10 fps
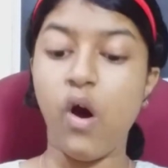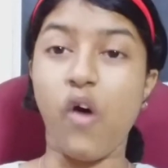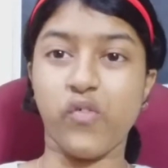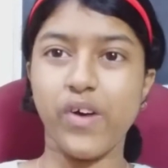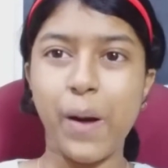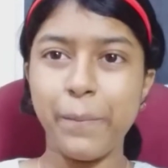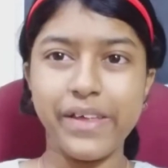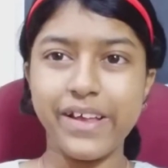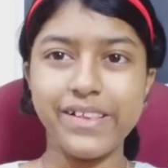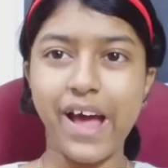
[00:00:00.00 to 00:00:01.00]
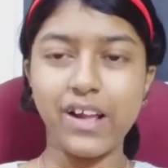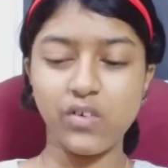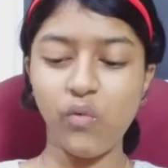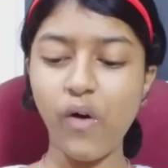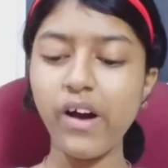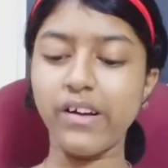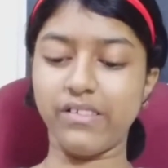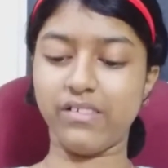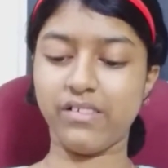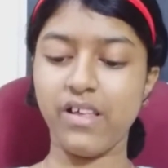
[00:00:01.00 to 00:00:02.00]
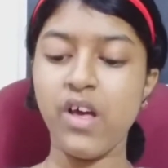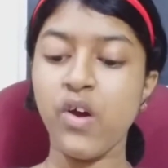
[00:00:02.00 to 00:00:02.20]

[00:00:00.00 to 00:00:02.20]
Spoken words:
of coming in at once,